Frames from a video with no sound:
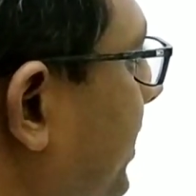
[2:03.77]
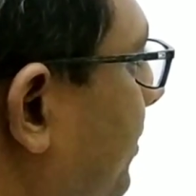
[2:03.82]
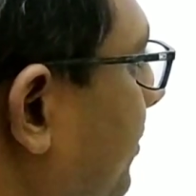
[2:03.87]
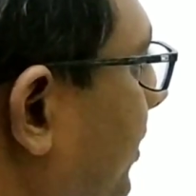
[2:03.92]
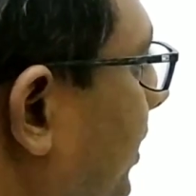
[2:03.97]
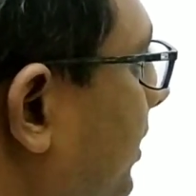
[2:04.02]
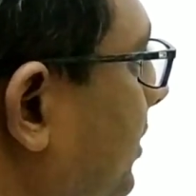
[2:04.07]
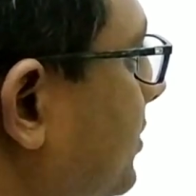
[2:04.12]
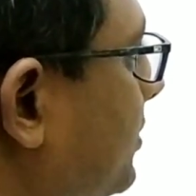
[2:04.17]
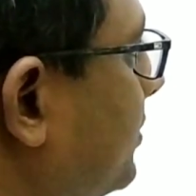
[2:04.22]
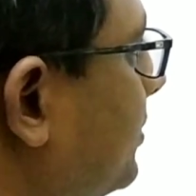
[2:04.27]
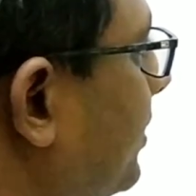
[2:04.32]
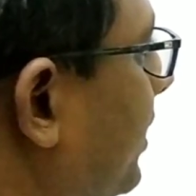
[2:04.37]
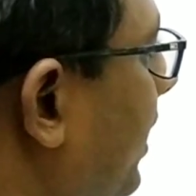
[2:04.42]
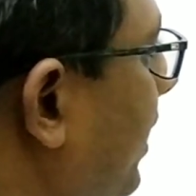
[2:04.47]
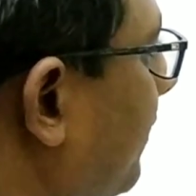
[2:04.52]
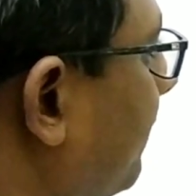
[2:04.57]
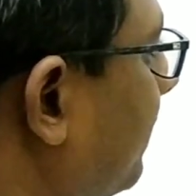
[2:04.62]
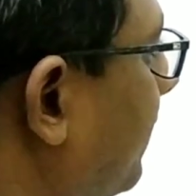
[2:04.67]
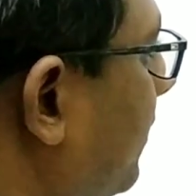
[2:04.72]
equal to
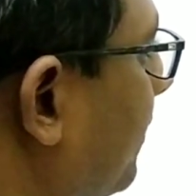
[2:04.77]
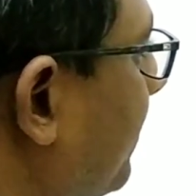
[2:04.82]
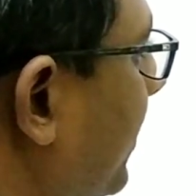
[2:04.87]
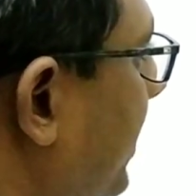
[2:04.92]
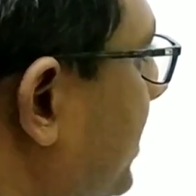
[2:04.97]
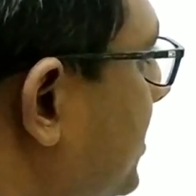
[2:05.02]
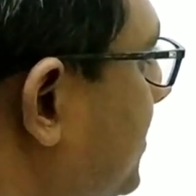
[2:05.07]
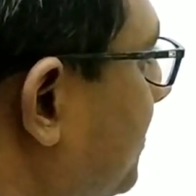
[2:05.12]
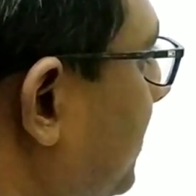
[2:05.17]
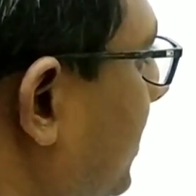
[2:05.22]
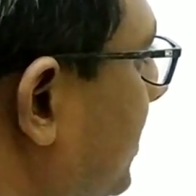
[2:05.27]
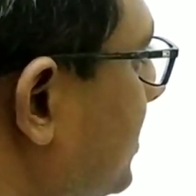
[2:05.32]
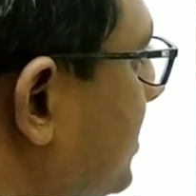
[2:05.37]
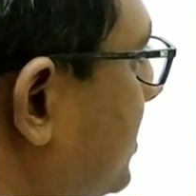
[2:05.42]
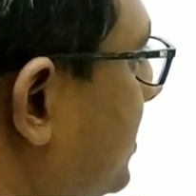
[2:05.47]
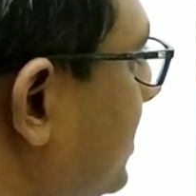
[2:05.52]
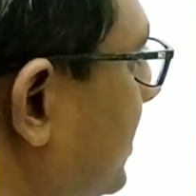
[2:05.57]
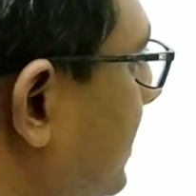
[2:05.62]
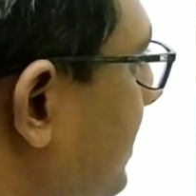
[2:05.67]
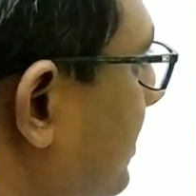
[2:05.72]
f of x plus
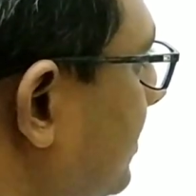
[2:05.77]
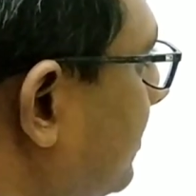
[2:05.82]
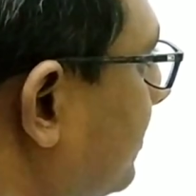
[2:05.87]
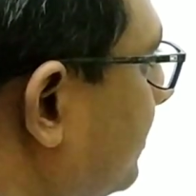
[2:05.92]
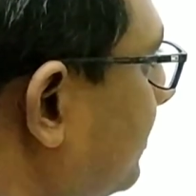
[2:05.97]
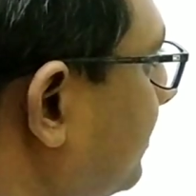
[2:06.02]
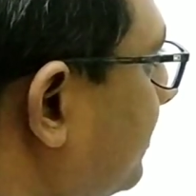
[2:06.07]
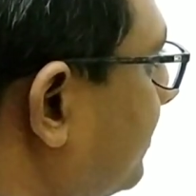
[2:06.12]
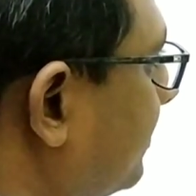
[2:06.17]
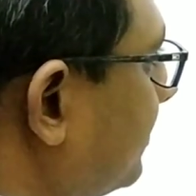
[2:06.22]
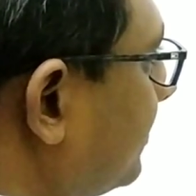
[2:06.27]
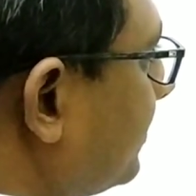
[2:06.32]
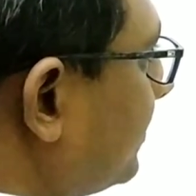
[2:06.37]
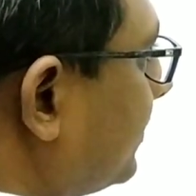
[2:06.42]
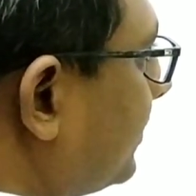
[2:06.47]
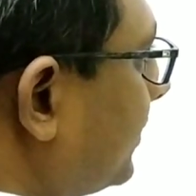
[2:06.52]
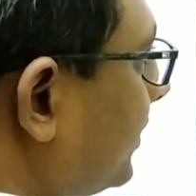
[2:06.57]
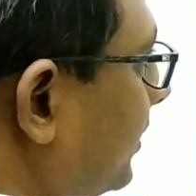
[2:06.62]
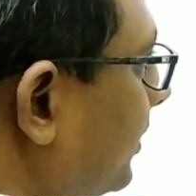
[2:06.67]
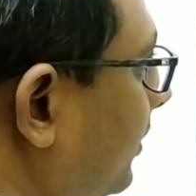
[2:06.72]
t,
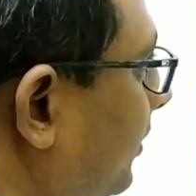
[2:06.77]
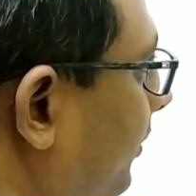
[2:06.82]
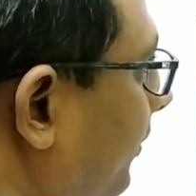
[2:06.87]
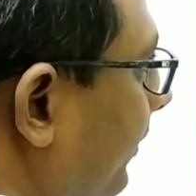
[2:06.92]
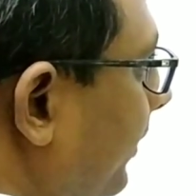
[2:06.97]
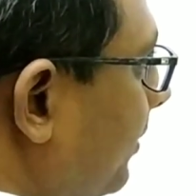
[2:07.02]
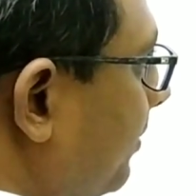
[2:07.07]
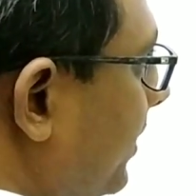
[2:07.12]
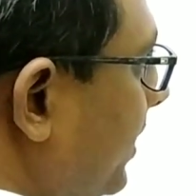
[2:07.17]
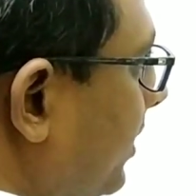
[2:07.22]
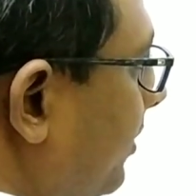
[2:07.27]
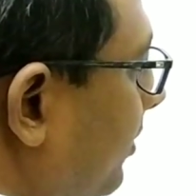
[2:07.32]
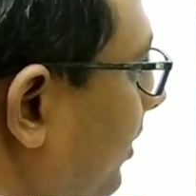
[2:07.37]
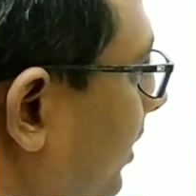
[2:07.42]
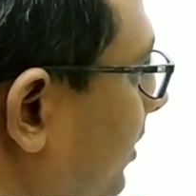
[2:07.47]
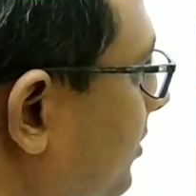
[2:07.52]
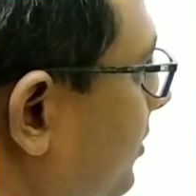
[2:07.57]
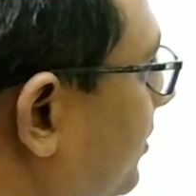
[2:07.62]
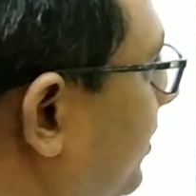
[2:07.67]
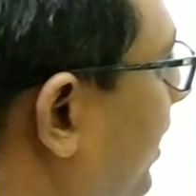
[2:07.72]
will be
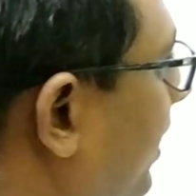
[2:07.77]
equal to